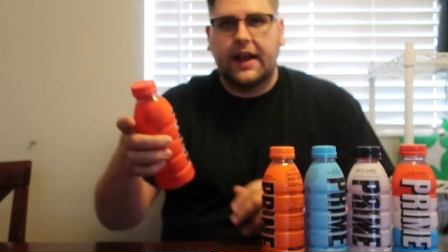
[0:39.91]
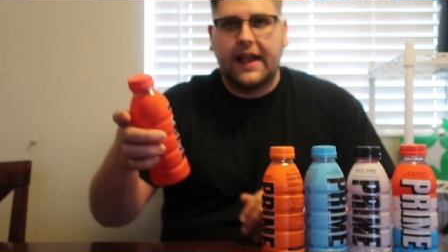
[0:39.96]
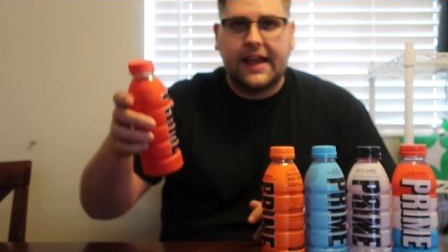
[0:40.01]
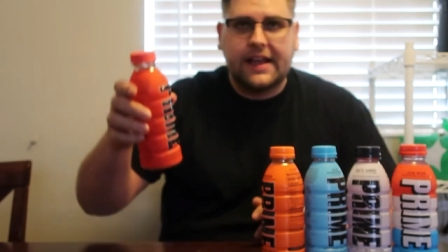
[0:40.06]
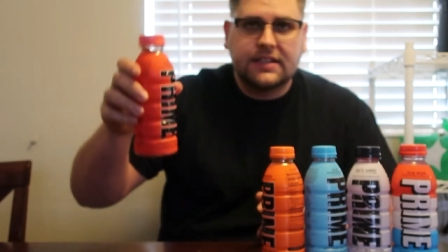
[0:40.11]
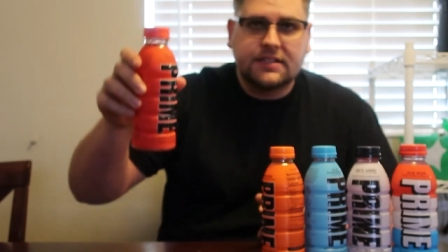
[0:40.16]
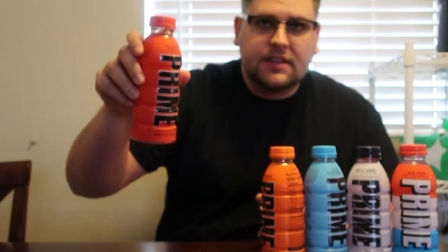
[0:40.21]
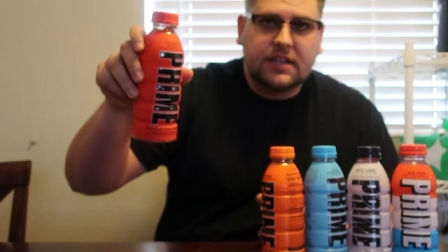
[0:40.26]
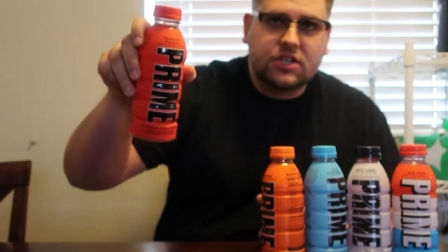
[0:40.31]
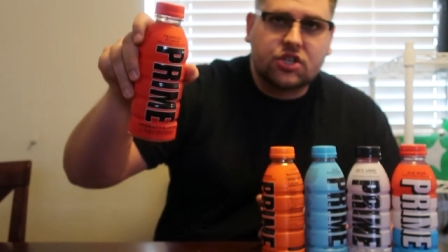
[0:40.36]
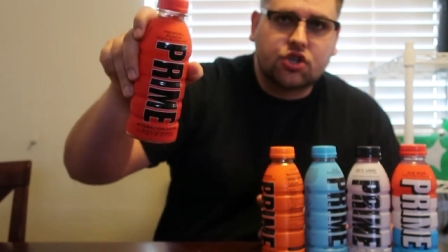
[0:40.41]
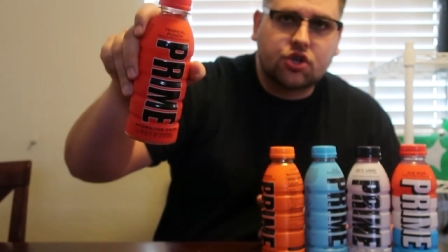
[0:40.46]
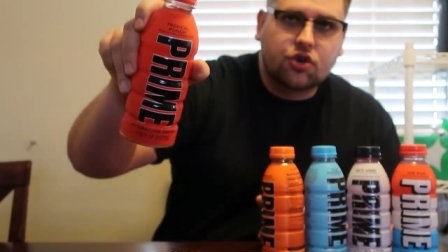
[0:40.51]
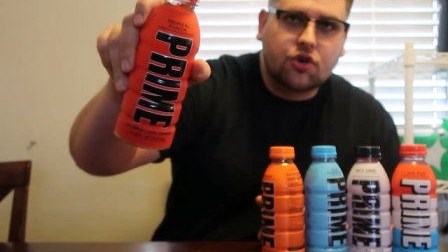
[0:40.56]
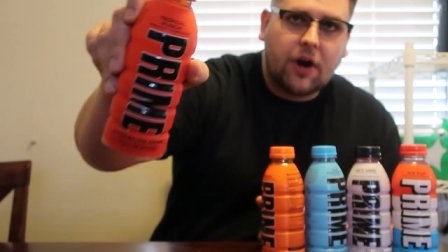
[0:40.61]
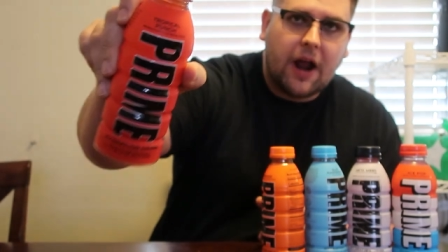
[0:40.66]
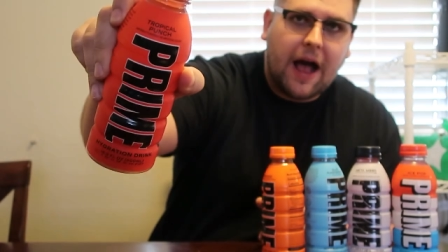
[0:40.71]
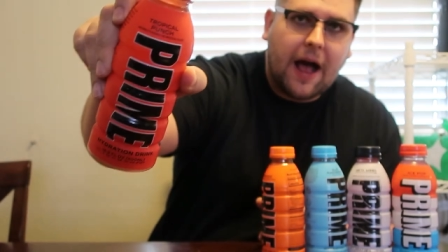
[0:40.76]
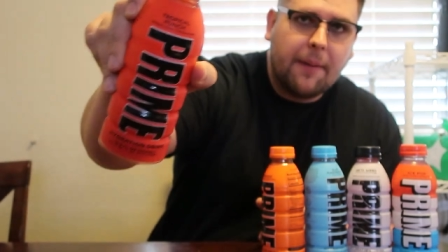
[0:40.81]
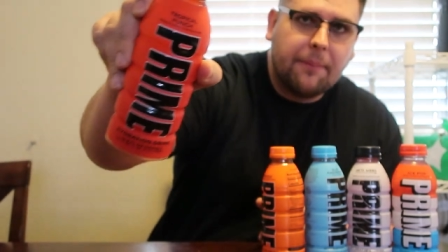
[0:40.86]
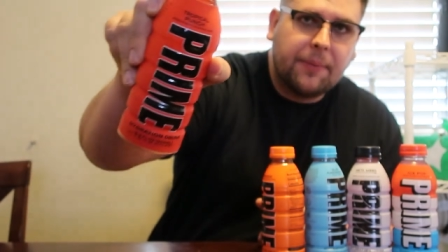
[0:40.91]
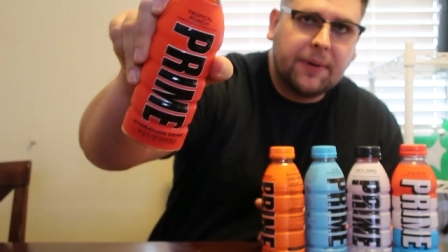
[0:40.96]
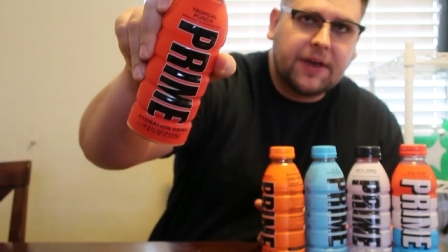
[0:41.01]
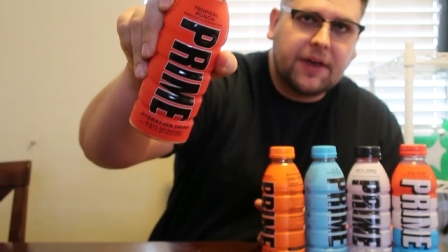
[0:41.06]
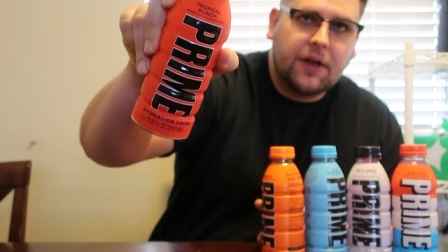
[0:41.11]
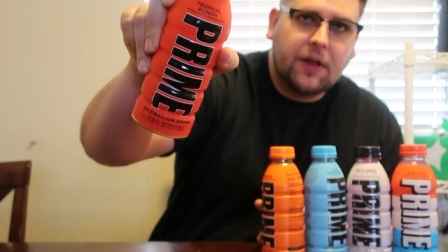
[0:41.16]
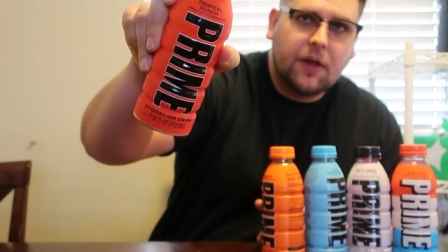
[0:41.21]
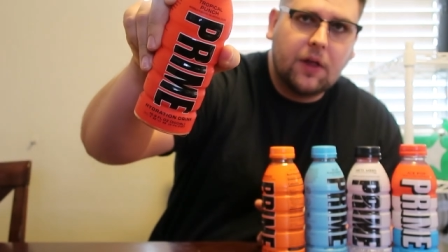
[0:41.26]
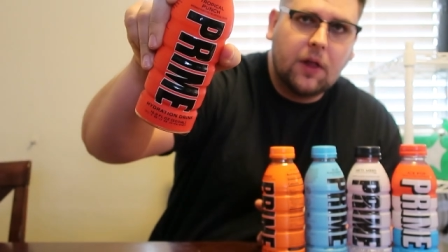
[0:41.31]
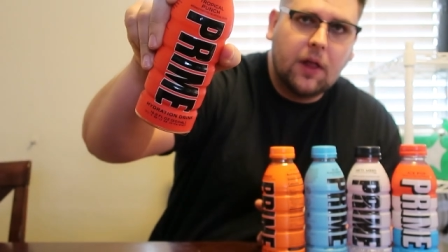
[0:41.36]
is the
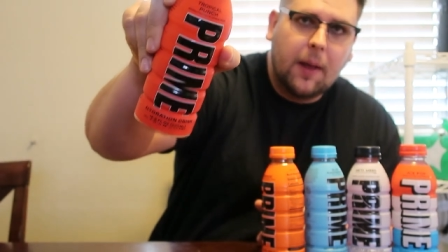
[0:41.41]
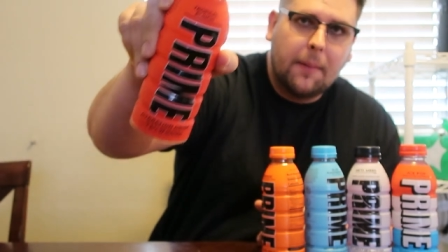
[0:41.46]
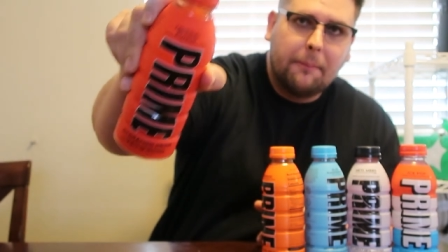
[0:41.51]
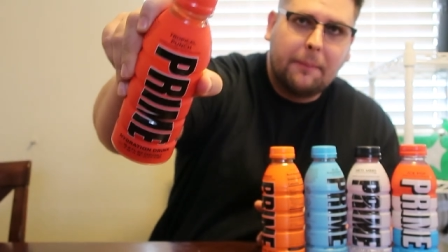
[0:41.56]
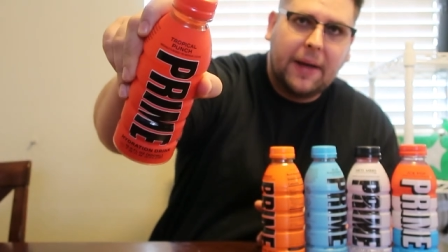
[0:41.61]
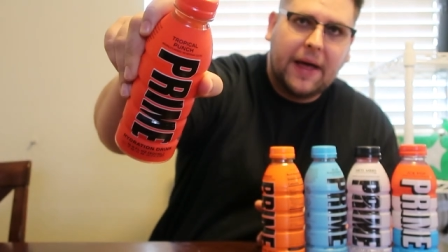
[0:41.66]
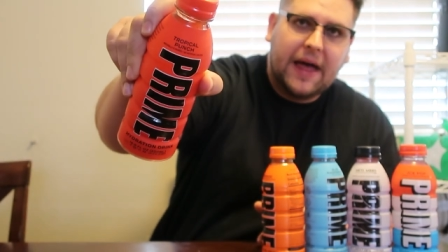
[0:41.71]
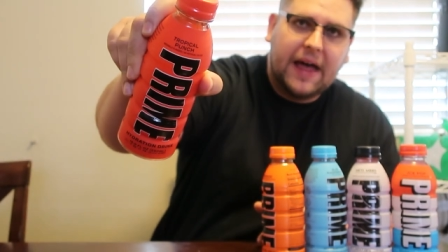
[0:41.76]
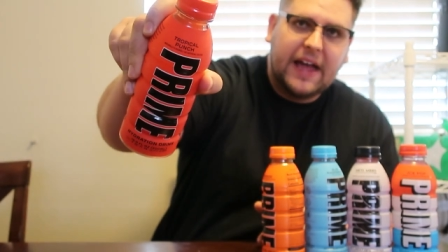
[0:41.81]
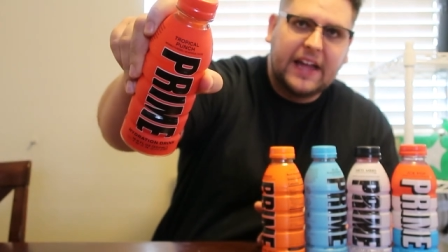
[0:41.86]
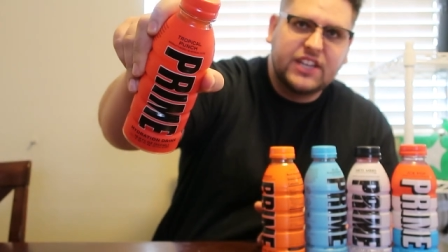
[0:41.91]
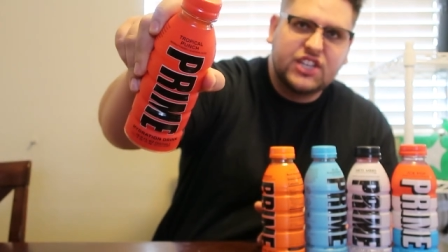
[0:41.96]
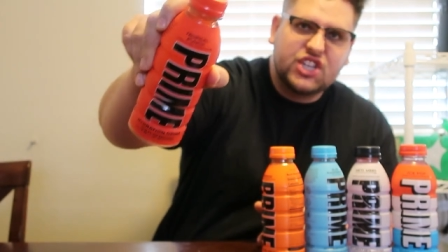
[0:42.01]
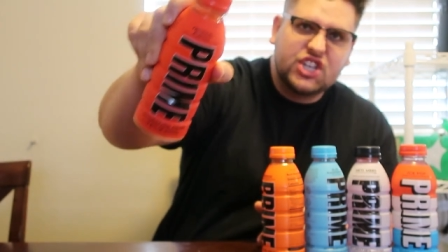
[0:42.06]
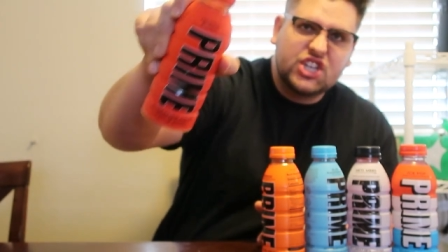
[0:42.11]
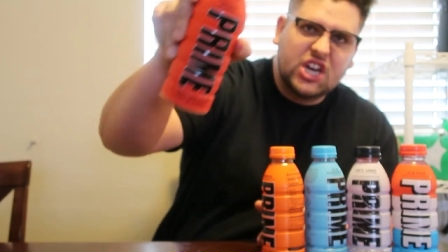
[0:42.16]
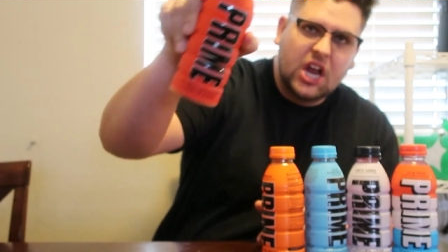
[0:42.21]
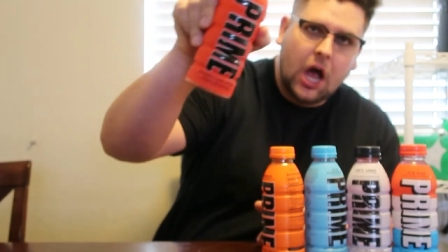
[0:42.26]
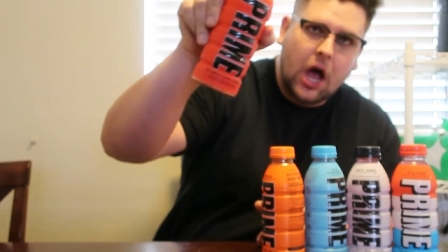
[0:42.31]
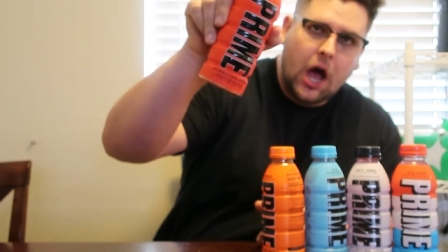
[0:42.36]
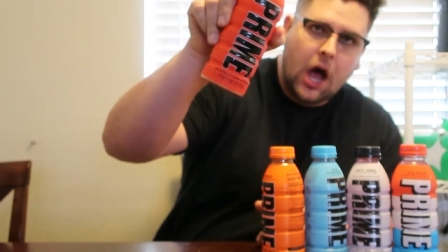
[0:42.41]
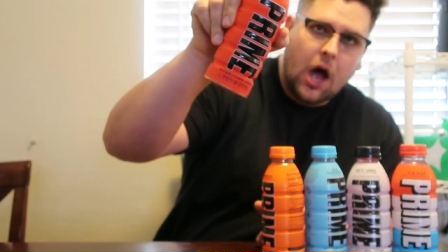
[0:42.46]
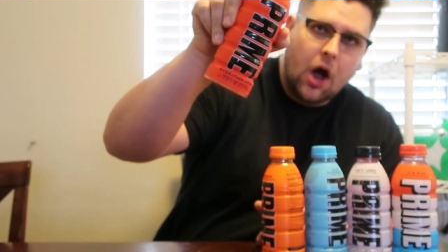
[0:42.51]
Tropical Punch